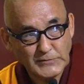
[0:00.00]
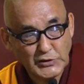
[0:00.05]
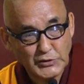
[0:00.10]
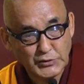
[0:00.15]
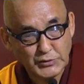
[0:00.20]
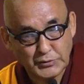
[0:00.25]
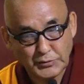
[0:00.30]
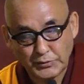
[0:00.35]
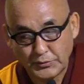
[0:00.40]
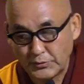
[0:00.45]

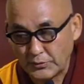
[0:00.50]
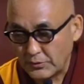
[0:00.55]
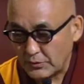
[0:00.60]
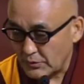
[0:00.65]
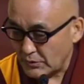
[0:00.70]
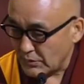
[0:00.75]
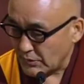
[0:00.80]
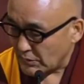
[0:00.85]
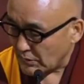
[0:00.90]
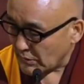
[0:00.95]
So,
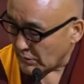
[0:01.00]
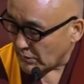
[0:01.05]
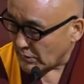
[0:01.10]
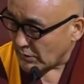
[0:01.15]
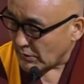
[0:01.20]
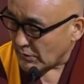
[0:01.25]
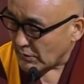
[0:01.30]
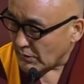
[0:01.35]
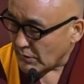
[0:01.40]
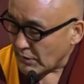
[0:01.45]

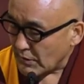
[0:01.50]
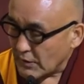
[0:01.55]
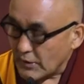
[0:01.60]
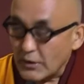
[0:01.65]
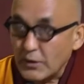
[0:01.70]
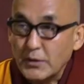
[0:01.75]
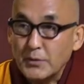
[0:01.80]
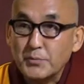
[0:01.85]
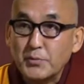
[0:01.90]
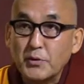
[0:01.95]

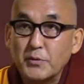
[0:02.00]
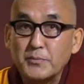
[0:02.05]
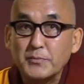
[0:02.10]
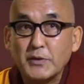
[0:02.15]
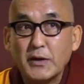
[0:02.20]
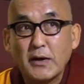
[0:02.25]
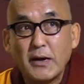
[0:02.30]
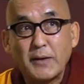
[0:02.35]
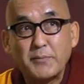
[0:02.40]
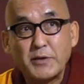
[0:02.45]
from
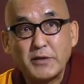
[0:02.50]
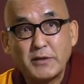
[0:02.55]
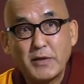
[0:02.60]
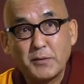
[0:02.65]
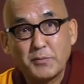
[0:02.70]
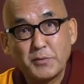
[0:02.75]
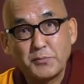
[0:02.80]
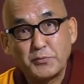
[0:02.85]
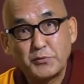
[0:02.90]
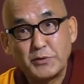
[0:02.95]
the
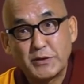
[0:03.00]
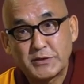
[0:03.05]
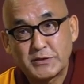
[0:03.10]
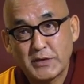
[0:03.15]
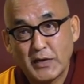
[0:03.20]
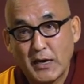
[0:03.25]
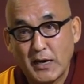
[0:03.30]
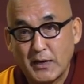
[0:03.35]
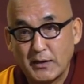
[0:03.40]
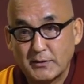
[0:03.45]
Amitabha Buddha's
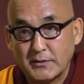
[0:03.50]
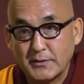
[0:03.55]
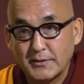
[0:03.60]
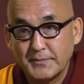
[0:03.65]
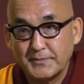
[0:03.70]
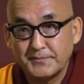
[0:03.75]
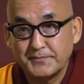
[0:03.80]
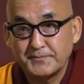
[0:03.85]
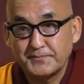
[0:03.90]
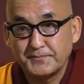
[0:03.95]
heart,
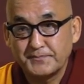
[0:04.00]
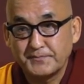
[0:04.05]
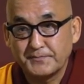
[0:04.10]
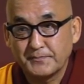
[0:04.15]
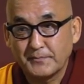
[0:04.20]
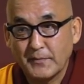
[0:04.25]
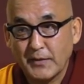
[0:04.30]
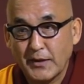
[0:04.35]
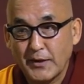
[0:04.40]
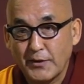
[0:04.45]

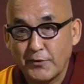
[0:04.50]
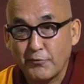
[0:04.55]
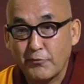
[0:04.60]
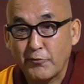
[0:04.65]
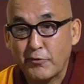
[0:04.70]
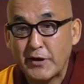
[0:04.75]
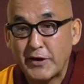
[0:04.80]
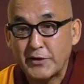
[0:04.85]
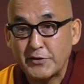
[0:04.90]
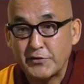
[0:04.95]

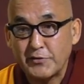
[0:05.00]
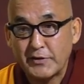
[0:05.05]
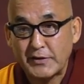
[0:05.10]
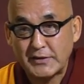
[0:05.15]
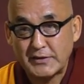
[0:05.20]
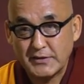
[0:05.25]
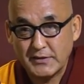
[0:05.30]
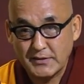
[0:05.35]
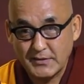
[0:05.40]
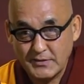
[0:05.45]

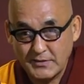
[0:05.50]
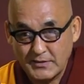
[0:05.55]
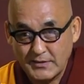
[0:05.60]
radiate